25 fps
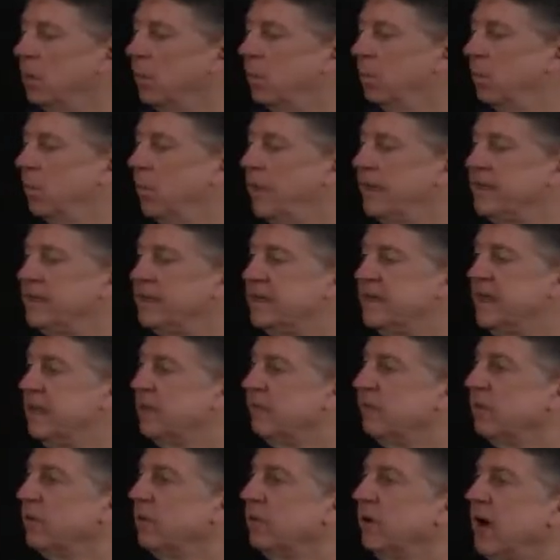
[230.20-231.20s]
we
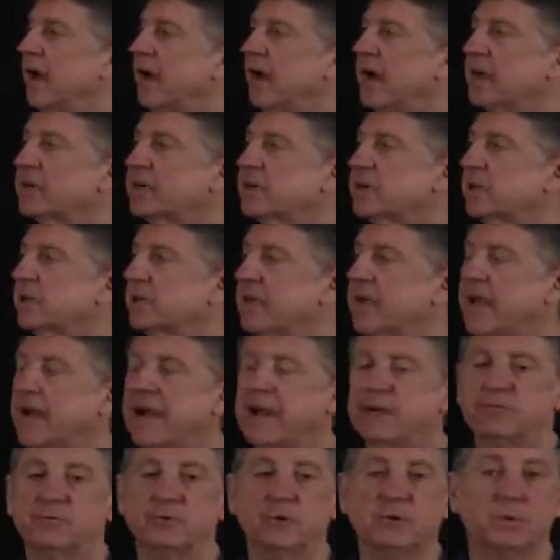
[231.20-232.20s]
never actually
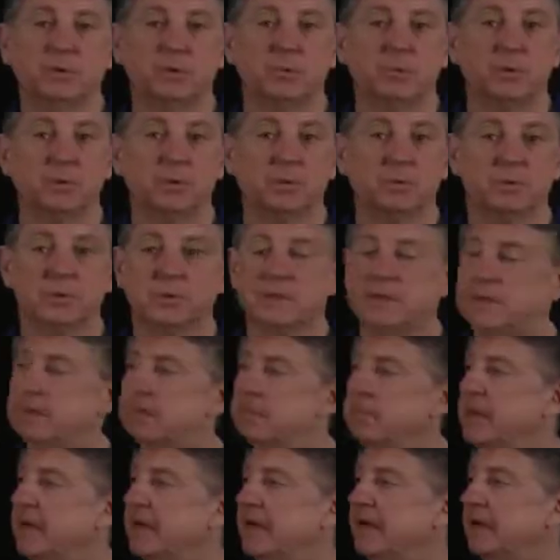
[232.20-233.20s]
have to compute the
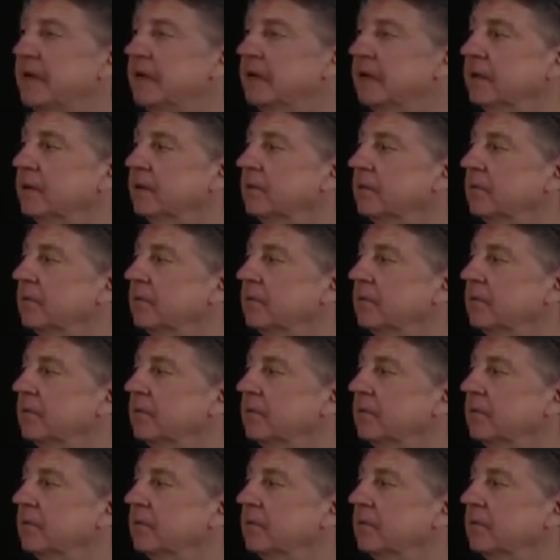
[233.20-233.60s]
embedding.